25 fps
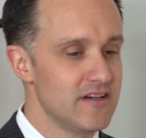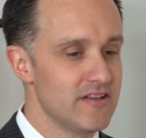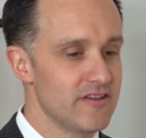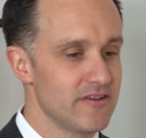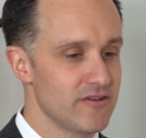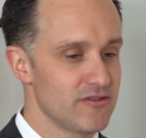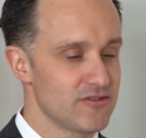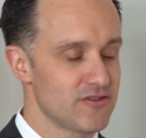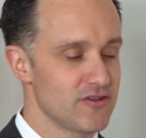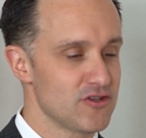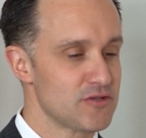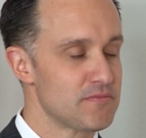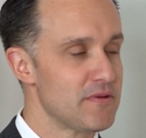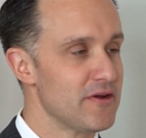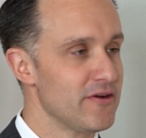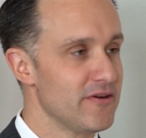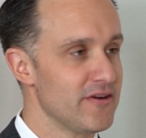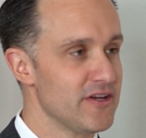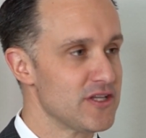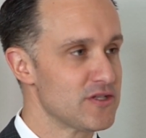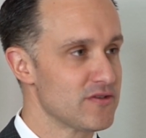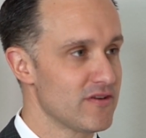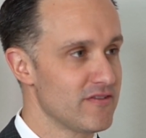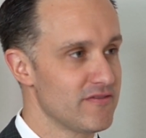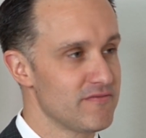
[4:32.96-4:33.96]
there's
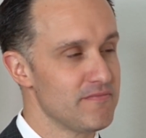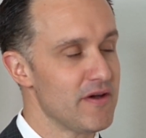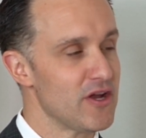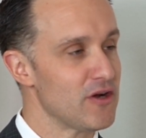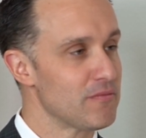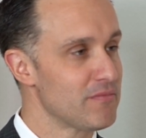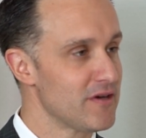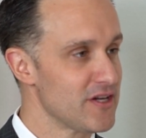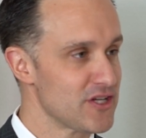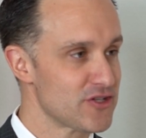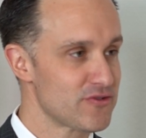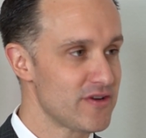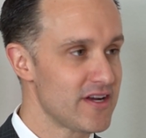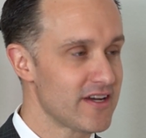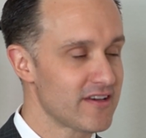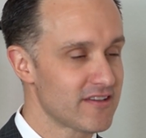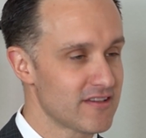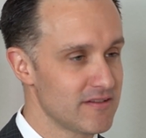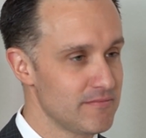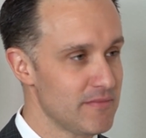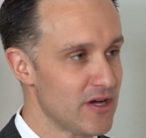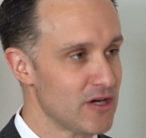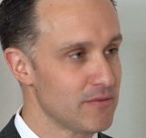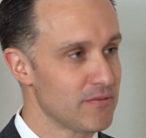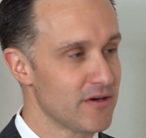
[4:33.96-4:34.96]
periods of metal price strength
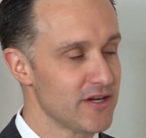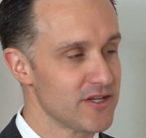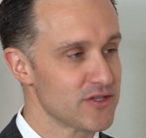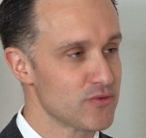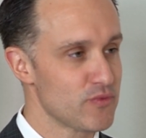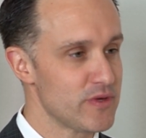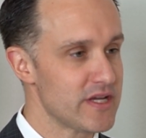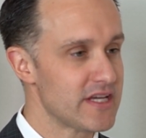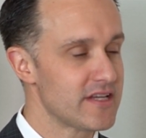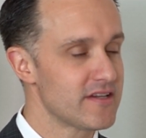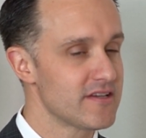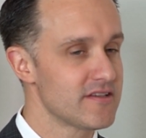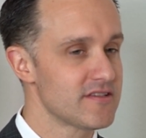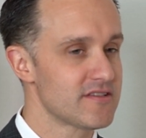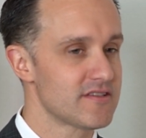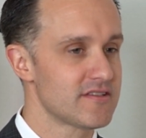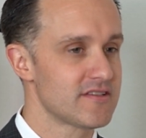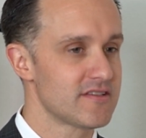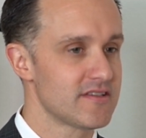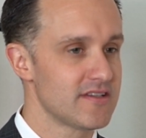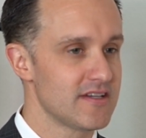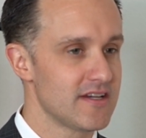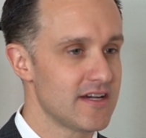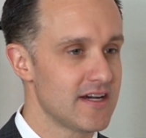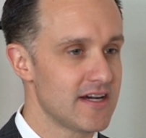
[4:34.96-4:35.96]
and metal price
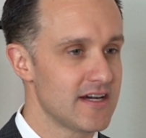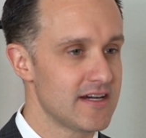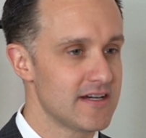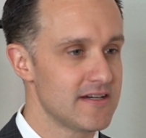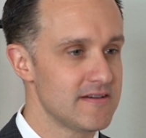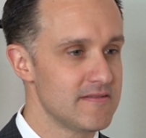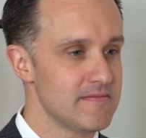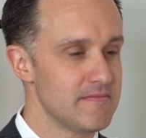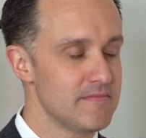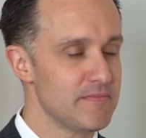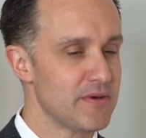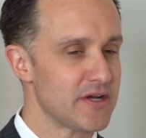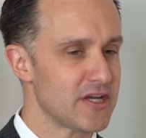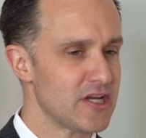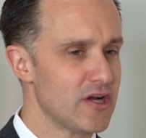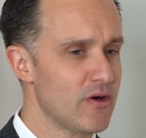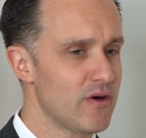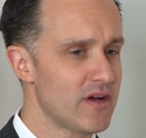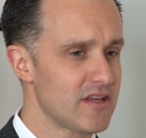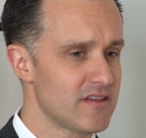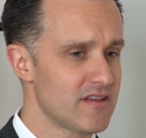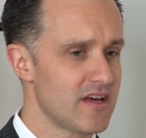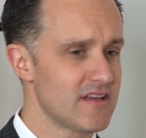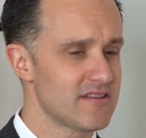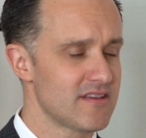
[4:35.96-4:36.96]
weakness. But
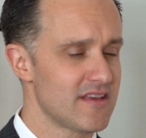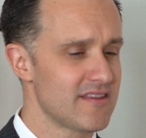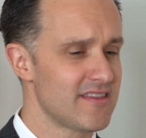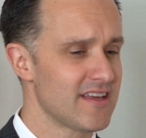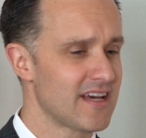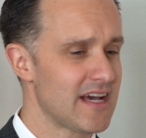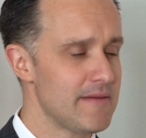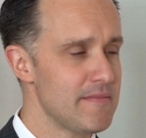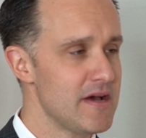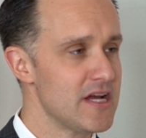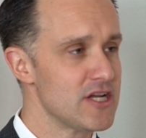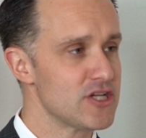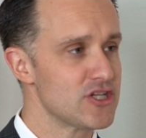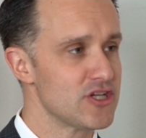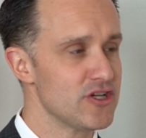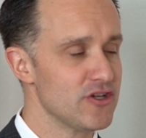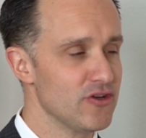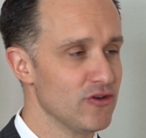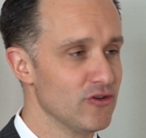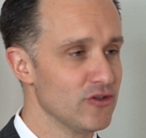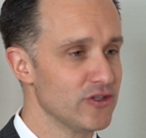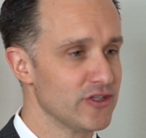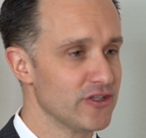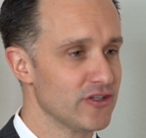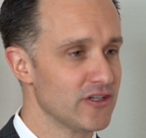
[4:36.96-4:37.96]
as I think I mentioned
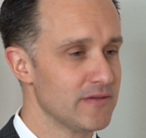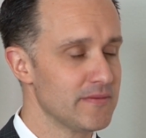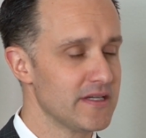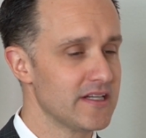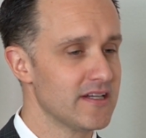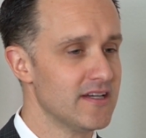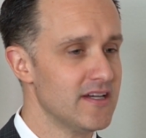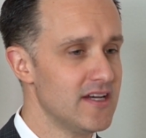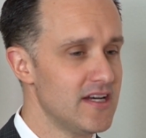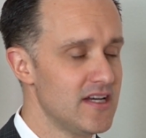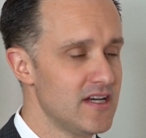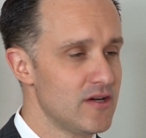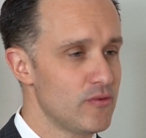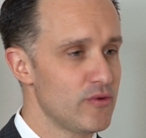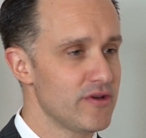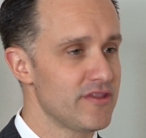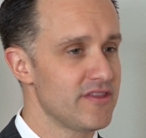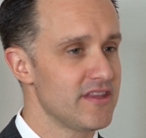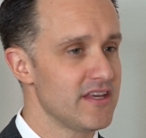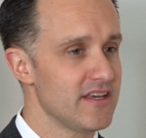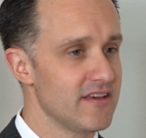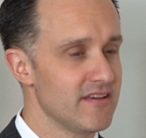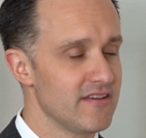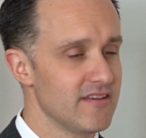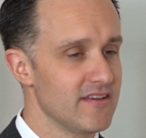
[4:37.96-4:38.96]
earlier, I mean, with
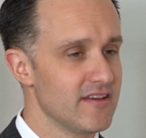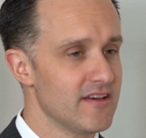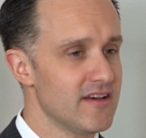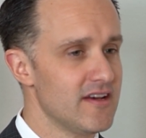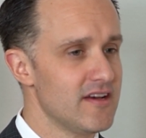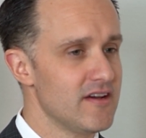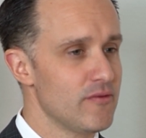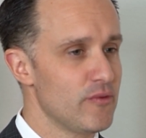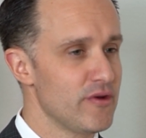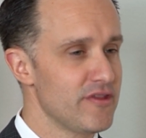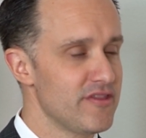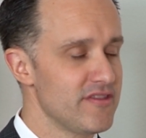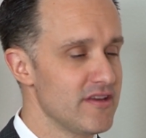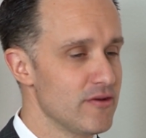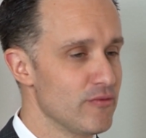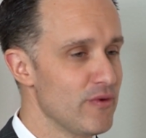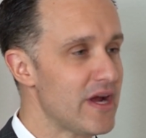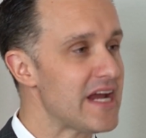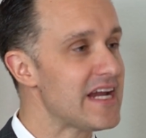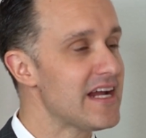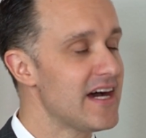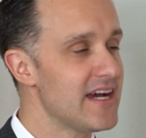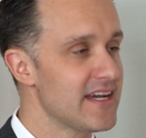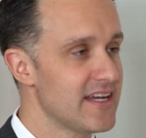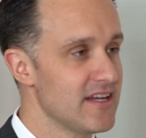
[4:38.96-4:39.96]
the
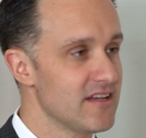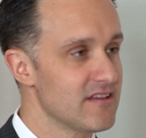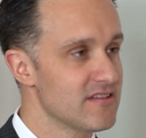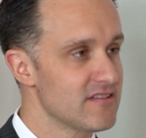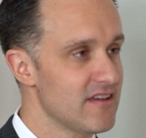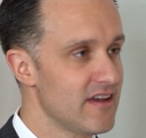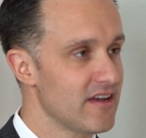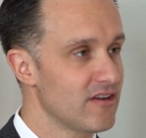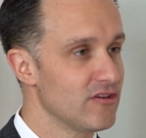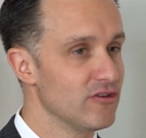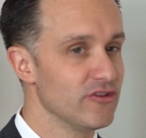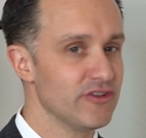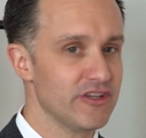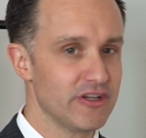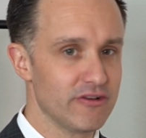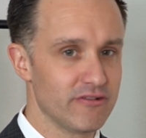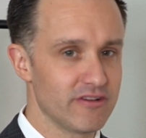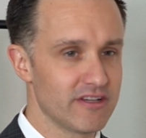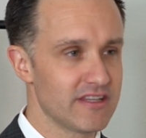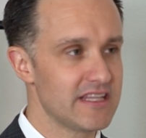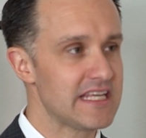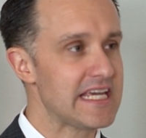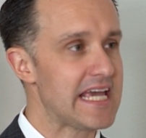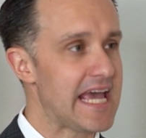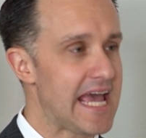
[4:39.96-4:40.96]
rate hiking cycle
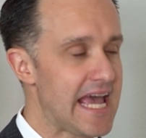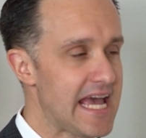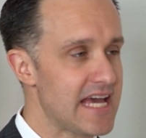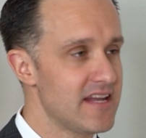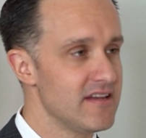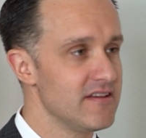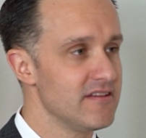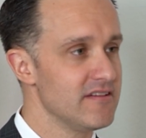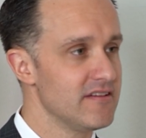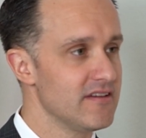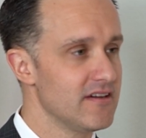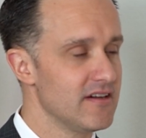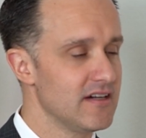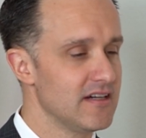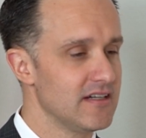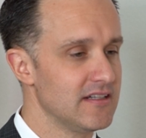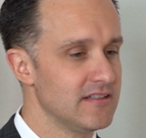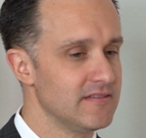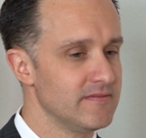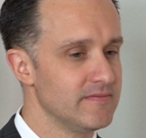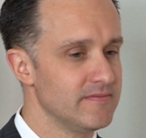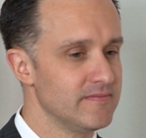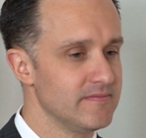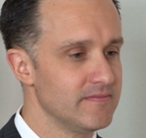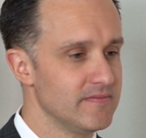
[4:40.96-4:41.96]
nearing the end
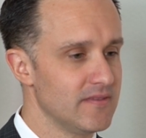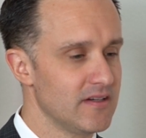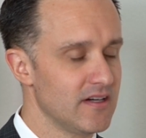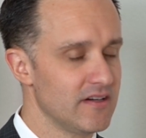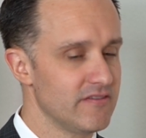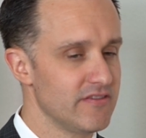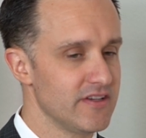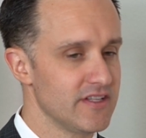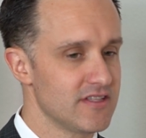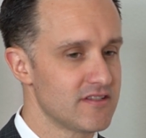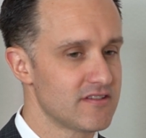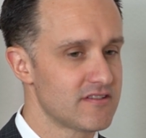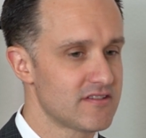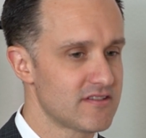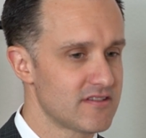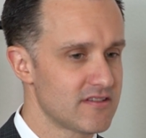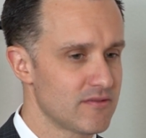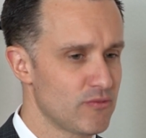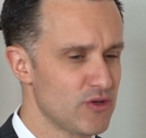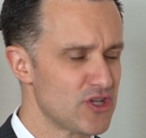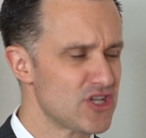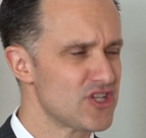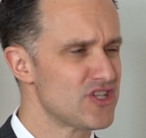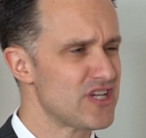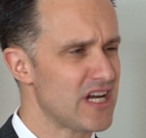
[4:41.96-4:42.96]
of its,
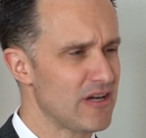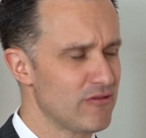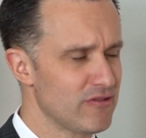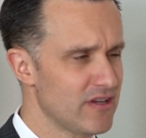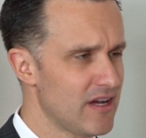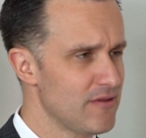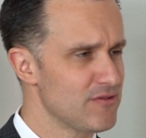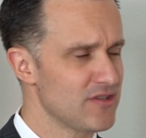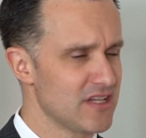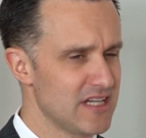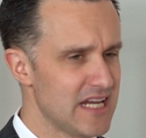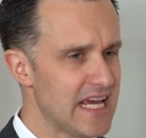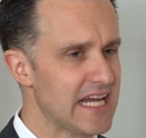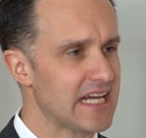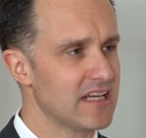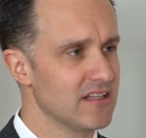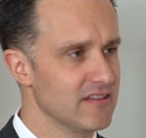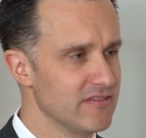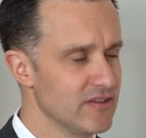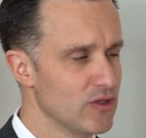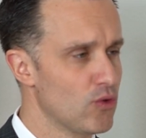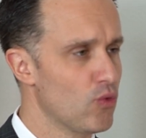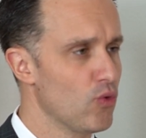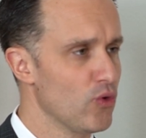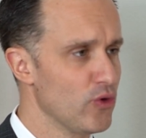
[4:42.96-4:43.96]
which is generally, I would say,
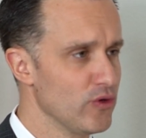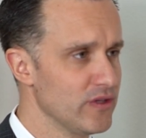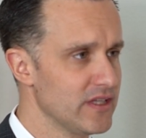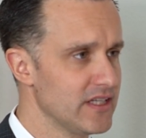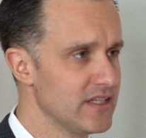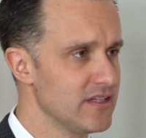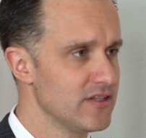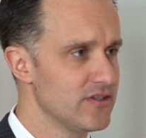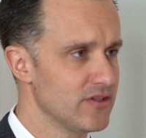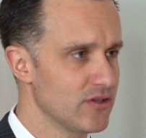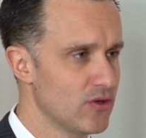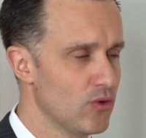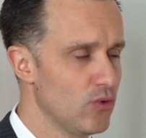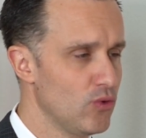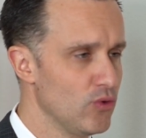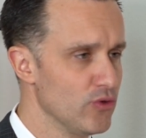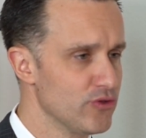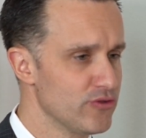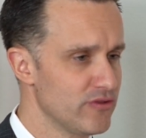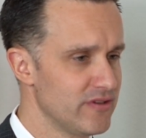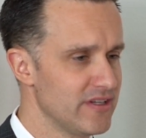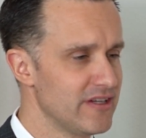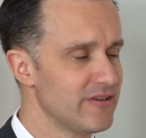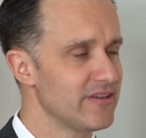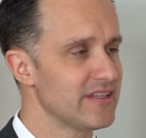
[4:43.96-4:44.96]
negatively correlated to gold,
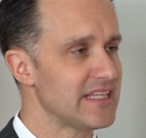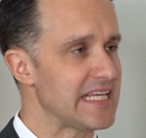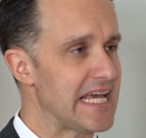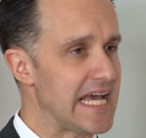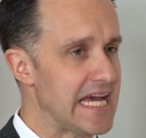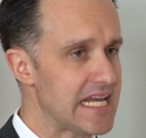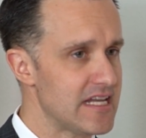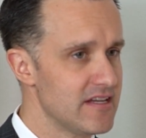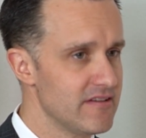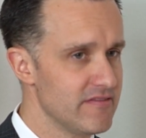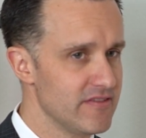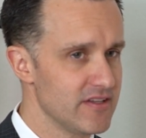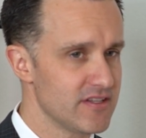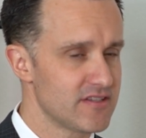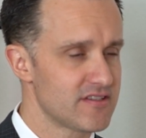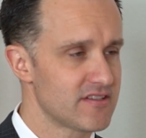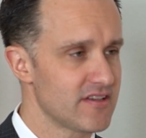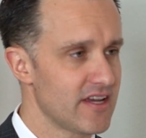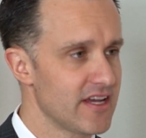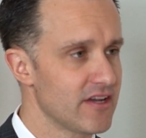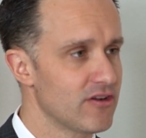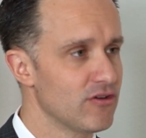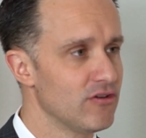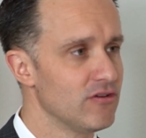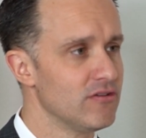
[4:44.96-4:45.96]
so nearing the end of its
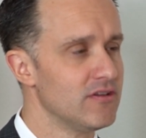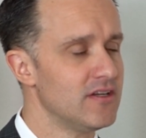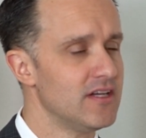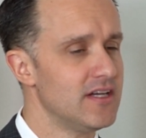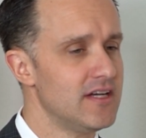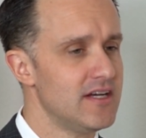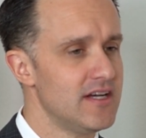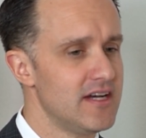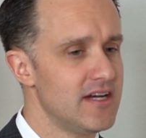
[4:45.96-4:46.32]
cycle,